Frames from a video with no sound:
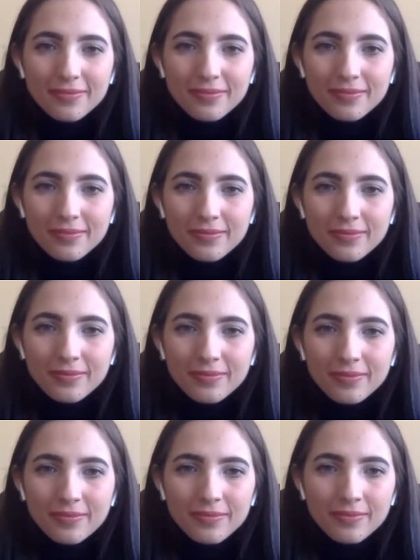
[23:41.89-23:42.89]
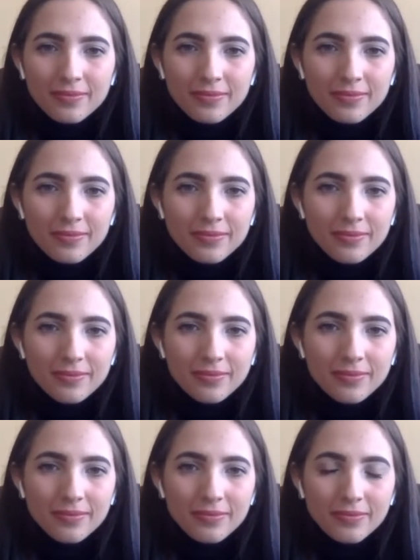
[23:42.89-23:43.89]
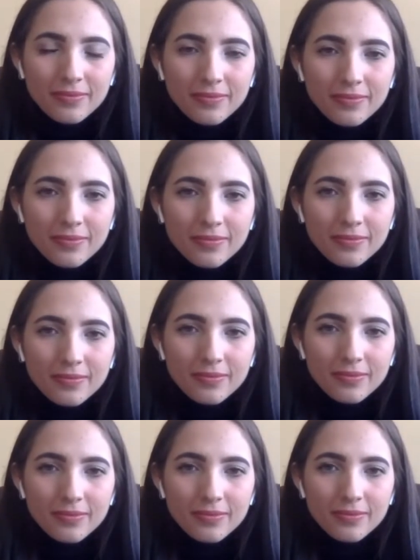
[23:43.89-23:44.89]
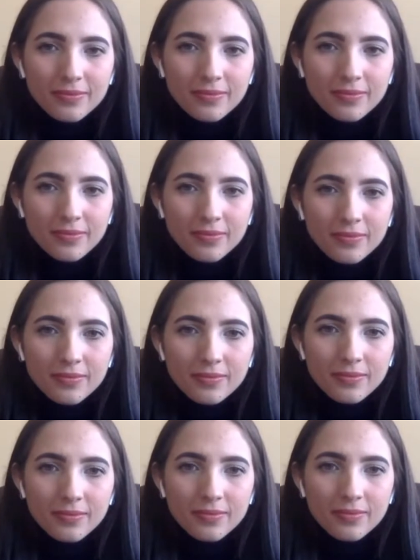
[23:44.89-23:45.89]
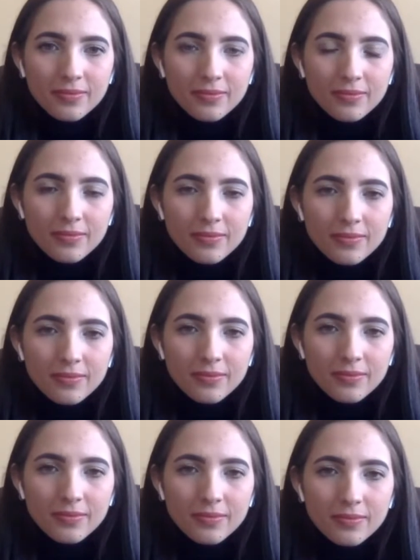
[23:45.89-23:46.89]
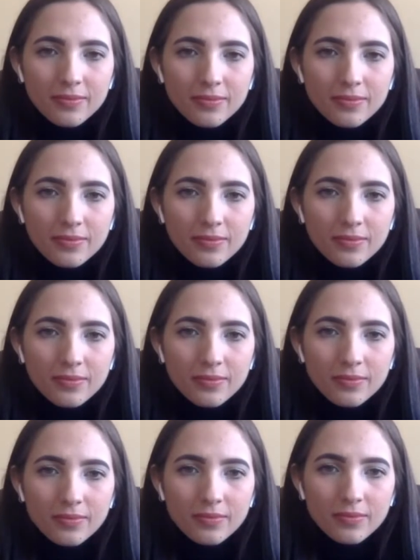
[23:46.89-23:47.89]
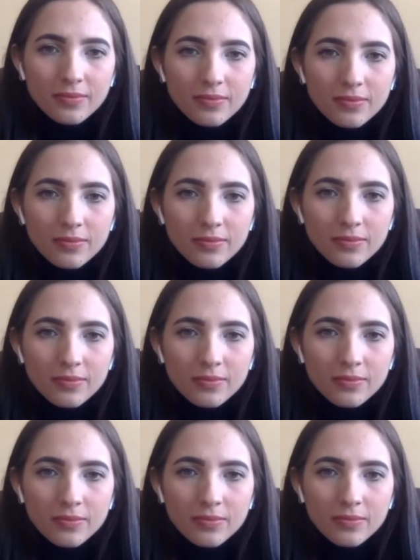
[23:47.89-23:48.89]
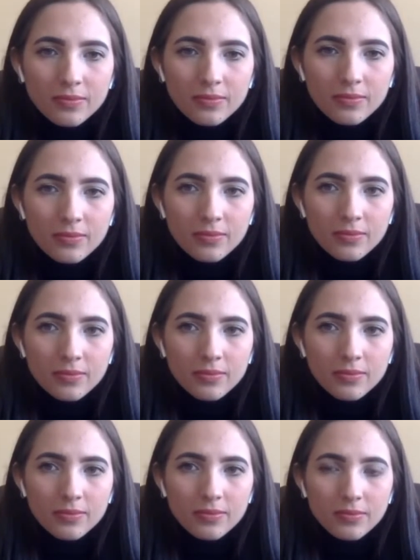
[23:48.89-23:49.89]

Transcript: (silent)